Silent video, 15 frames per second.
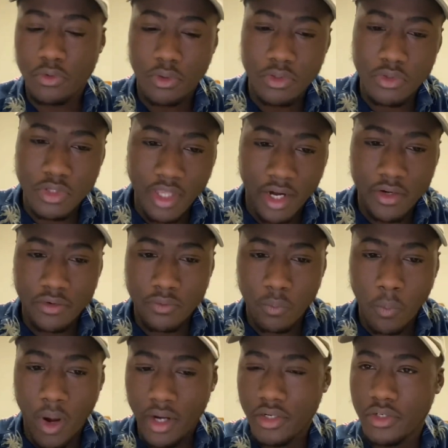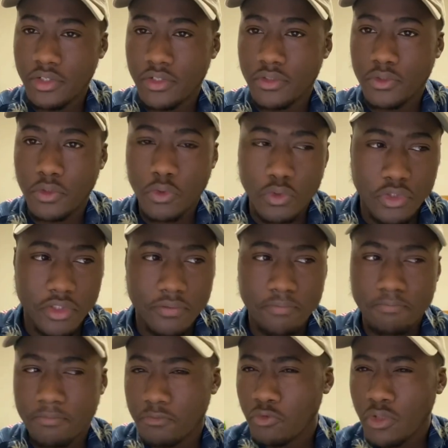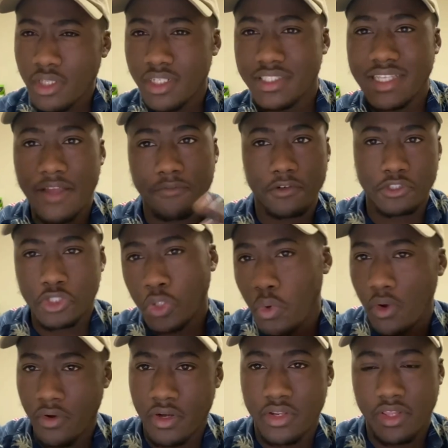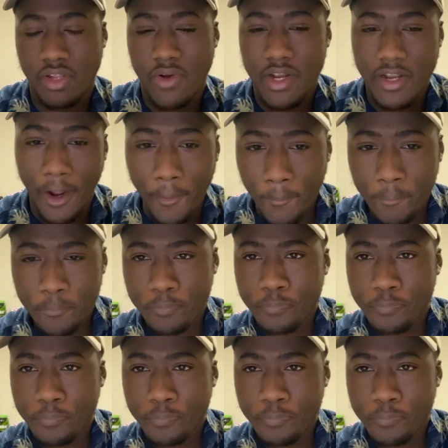You got Wanda, who really doesn't have control or anything right now.